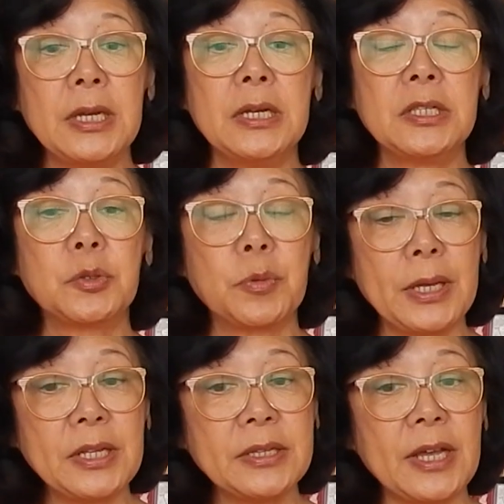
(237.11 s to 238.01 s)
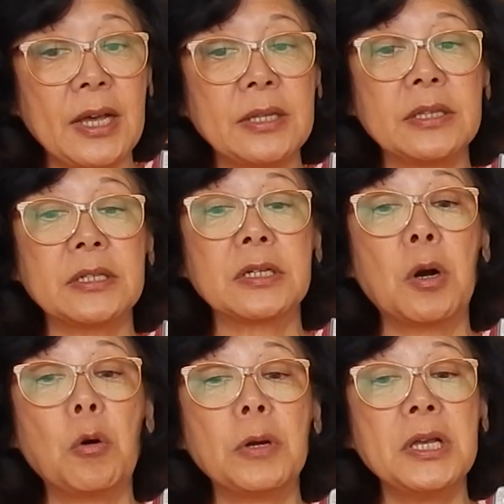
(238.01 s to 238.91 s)
is greater than the
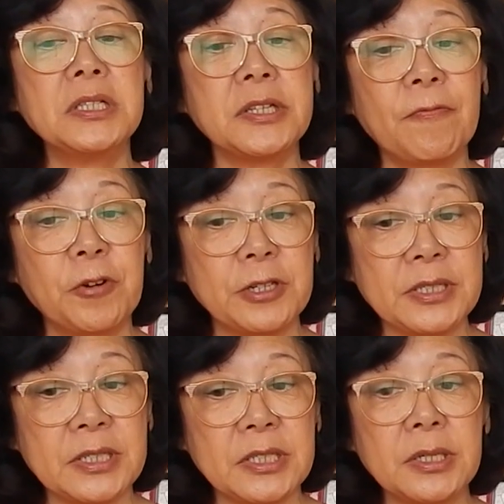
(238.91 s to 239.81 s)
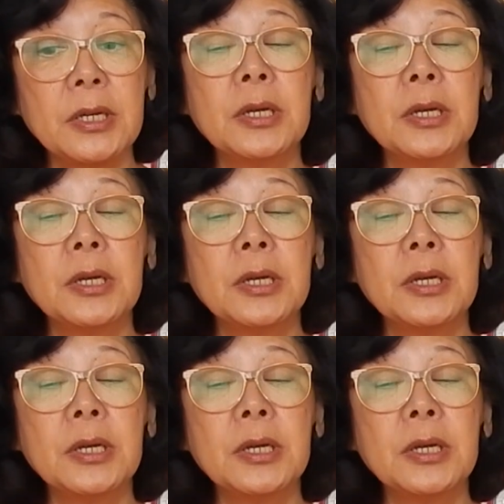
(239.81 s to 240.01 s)
cohesive forces